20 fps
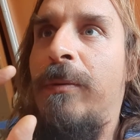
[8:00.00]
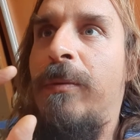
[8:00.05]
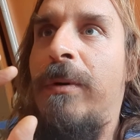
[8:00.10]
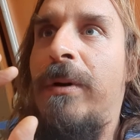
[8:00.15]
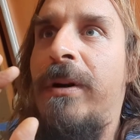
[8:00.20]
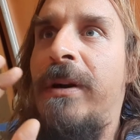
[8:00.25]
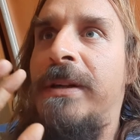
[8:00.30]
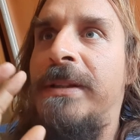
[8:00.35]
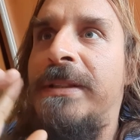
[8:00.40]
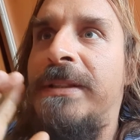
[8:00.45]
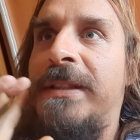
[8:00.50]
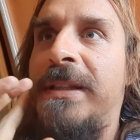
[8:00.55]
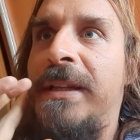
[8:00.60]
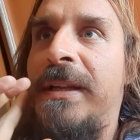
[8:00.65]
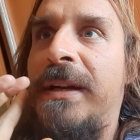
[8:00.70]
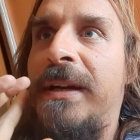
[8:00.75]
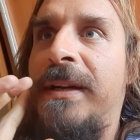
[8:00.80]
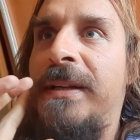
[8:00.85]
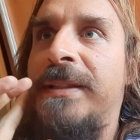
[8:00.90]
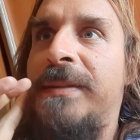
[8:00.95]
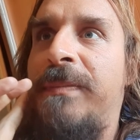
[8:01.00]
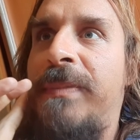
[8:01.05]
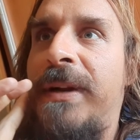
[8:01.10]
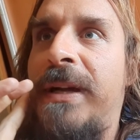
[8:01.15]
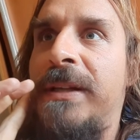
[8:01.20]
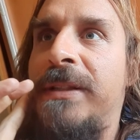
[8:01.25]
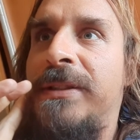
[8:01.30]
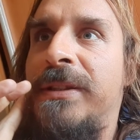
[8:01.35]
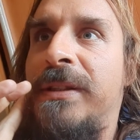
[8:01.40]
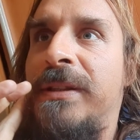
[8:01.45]
words, see the
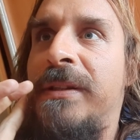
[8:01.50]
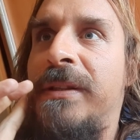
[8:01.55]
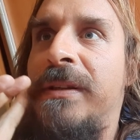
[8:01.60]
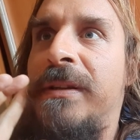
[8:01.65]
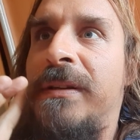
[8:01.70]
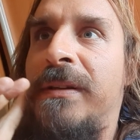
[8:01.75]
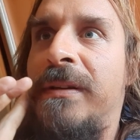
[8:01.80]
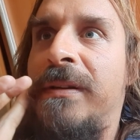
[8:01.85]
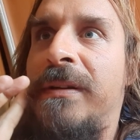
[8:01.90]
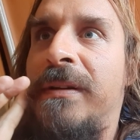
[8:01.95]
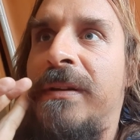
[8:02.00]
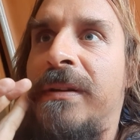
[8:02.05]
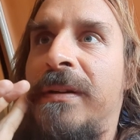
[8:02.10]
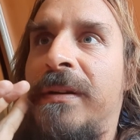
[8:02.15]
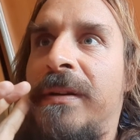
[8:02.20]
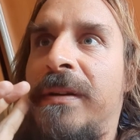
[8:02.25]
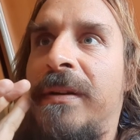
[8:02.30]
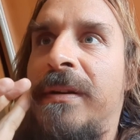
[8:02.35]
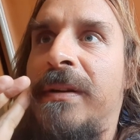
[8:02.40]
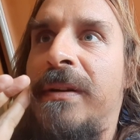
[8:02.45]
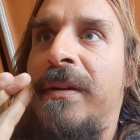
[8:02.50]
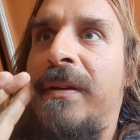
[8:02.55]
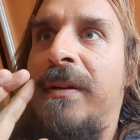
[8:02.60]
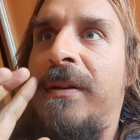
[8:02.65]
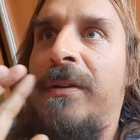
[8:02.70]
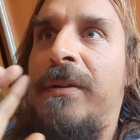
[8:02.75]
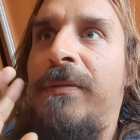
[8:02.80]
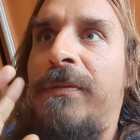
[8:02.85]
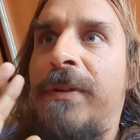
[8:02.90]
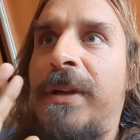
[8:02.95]
expression
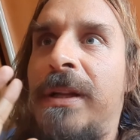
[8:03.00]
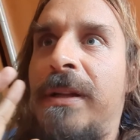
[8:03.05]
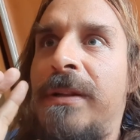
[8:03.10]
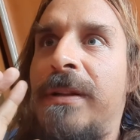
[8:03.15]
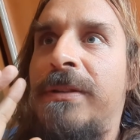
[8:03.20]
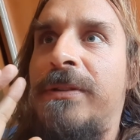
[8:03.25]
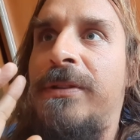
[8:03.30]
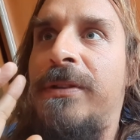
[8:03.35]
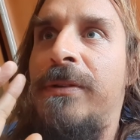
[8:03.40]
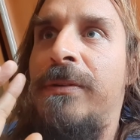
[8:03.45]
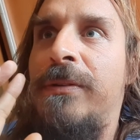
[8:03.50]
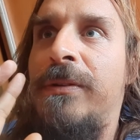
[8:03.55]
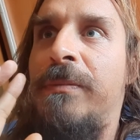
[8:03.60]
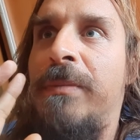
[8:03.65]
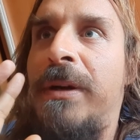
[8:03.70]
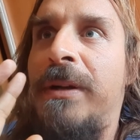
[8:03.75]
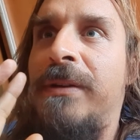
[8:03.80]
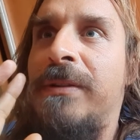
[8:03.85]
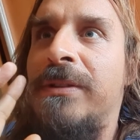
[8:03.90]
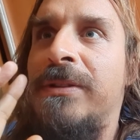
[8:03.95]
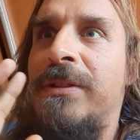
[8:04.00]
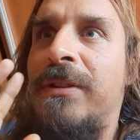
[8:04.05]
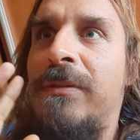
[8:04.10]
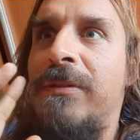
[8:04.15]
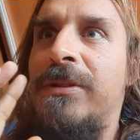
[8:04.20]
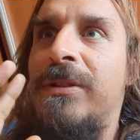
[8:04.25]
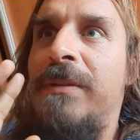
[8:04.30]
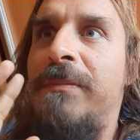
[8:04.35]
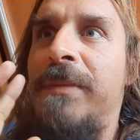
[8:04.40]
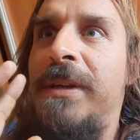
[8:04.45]
you feel the truth, but on
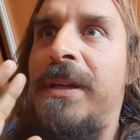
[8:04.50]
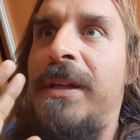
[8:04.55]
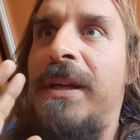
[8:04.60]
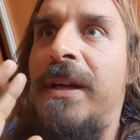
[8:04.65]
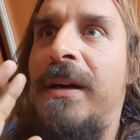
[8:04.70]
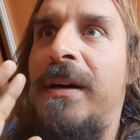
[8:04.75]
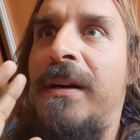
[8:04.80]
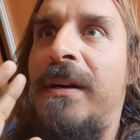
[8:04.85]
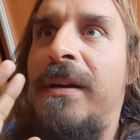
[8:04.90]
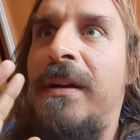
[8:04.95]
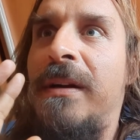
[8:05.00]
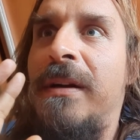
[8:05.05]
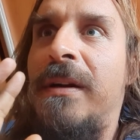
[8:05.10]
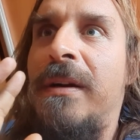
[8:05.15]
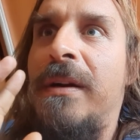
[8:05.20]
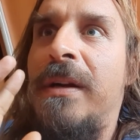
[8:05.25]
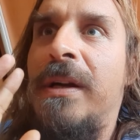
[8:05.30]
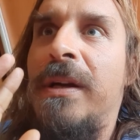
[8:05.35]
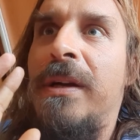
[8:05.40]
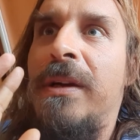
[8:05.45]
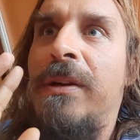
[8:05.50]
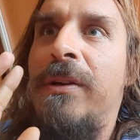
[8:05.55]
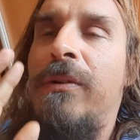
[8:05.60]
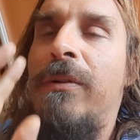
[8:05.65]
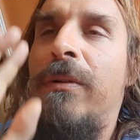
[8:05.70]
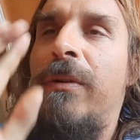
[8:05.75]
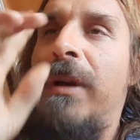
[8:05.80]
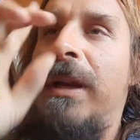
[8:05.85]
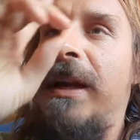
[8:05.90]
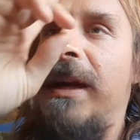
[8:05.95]
social media, you
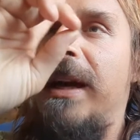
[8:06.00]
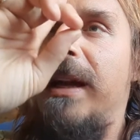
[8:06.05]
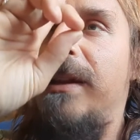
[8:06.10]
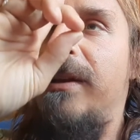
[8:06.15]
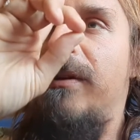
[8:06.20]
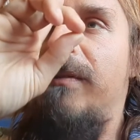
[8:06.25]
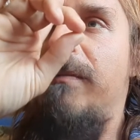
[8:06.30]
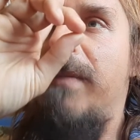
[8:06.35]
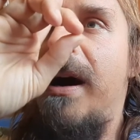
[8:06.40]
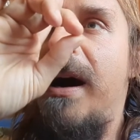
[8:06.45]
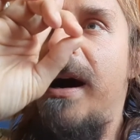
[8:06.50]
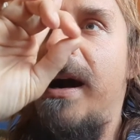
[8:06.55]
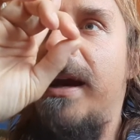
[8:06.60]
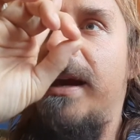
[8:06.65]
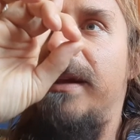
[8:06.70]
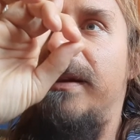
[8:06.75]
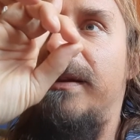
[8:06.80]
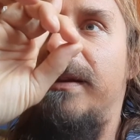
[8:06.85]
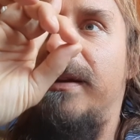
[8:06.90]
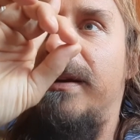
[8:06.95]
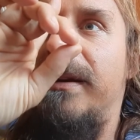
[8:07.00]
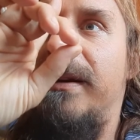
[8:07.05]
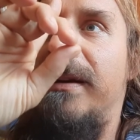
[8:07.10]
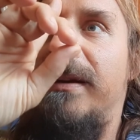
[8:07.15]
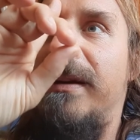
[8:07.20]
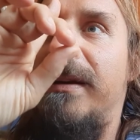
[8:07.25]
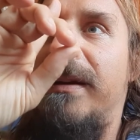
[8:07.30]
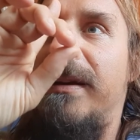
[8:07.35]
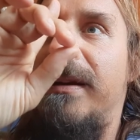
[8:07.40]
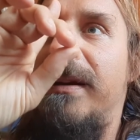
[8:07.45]
only get your mind.
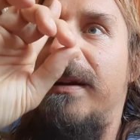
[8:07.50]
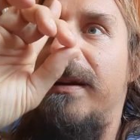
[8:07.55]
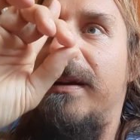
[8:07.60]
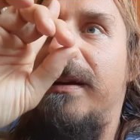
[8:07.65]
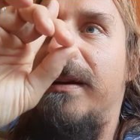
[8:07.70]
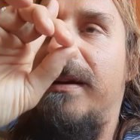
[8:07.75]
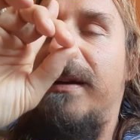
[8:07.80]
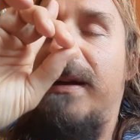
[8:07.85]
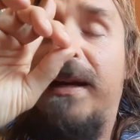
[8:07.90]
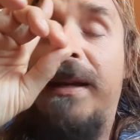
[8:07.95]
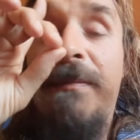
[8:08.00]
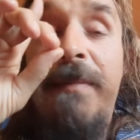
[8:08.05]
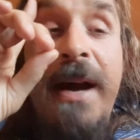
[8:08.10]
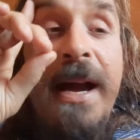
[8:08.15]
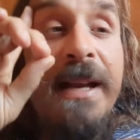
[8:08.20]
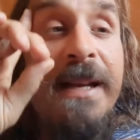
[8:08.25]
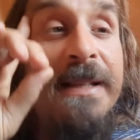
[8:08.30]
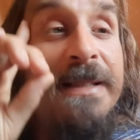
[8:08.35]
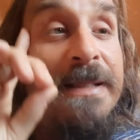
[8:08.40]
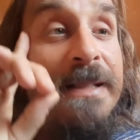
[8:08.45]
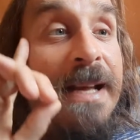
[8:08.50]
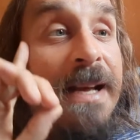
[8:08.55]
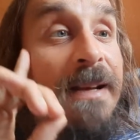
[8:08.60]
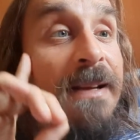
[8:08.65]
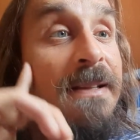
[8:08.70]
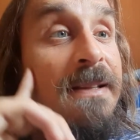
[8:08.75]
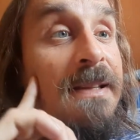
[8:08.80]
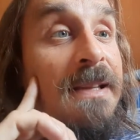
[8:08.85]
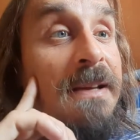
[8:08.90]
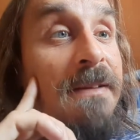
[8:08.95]
And mind is
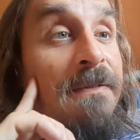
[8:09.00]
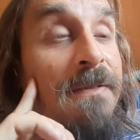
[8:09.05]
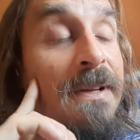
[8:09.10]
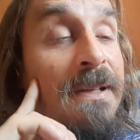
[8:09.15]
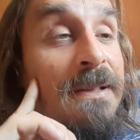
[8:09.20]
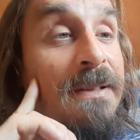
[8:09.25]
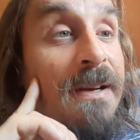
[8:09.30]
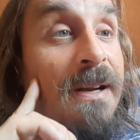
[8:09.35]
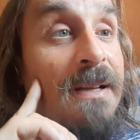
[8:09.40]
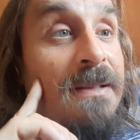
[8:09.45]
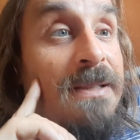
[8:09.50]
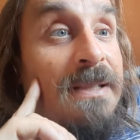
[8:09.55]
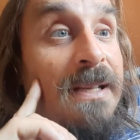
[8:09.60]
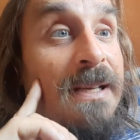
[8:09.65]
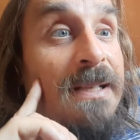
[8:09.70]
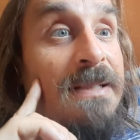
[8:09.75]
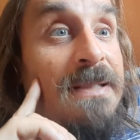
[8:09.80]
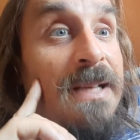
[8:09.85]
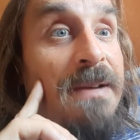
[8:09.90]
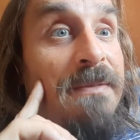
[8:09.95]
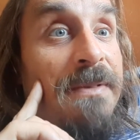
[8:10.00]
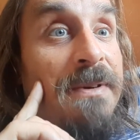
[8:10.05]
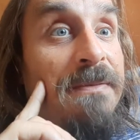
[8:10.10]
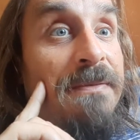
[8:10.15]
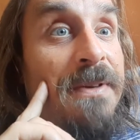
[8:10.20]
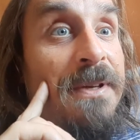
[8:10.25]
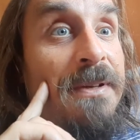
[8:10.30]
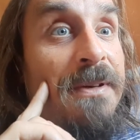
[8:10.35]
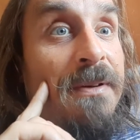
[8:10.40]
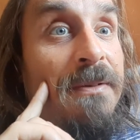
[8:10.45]
negative and translates
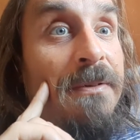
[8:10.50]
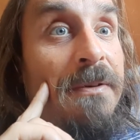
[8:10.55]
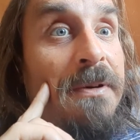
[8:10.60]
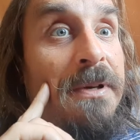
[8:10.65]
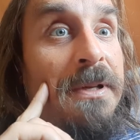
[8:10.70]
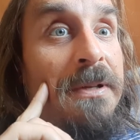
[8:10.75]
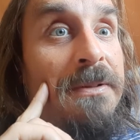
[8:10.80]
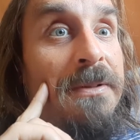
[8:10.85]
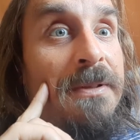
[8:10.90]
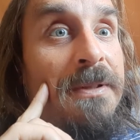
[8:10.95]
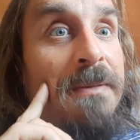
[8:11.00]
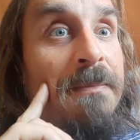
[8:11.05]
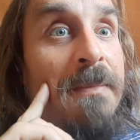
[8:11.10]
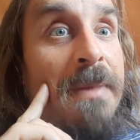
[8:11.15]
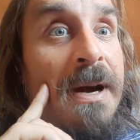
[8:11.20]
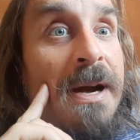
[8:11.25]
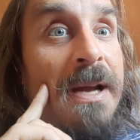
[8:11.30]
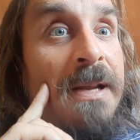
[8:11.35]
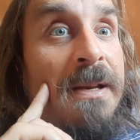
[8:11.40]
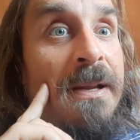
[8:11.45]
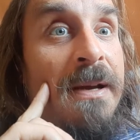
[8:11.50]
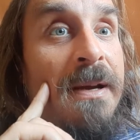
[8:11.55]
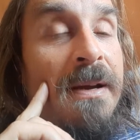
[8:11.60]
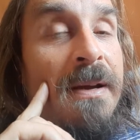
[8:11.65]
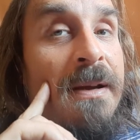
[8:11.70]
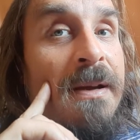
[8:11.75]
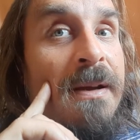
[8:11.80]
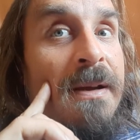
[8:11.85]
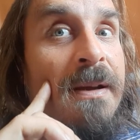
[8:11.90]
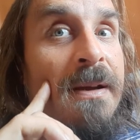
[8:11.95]
everything according to the mind.
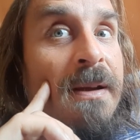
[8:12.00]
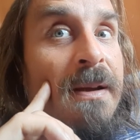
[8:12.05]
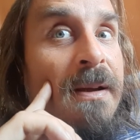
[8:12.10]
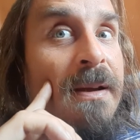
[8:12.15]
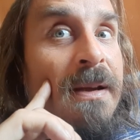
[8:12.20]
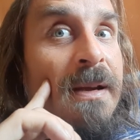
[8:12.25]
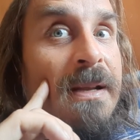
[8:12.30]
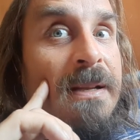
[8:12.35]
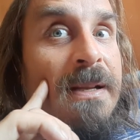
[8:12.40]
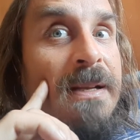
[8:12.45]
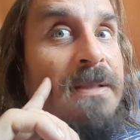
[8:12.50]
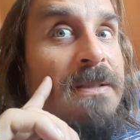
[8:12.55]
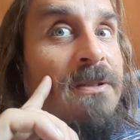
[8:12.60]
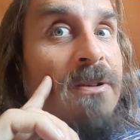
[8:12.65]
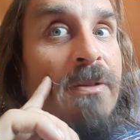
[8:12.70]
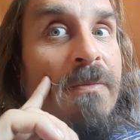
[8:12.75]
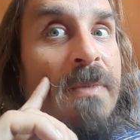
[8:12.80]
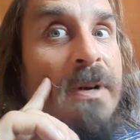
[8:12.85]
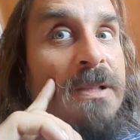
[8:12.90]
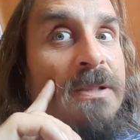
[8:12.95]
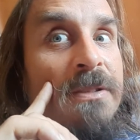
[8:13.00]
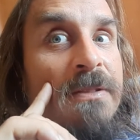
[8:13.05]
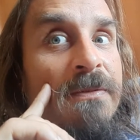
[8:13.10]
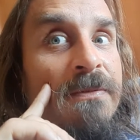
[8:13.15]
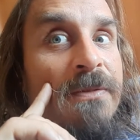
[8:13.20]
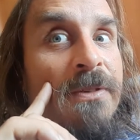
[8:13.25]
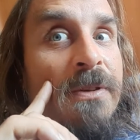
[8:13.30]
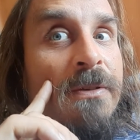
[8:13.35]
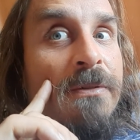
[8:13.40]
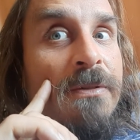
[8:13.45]
And there's so much
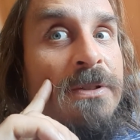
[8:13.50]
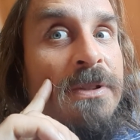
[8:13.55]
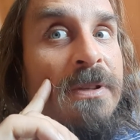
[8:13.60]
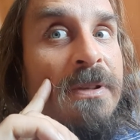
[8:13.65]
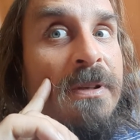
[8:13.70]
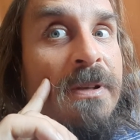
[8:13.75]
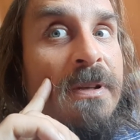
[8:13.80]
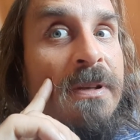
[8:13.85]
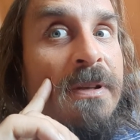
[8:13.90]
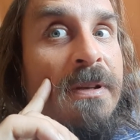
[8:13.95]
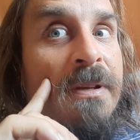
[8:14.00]
confusion.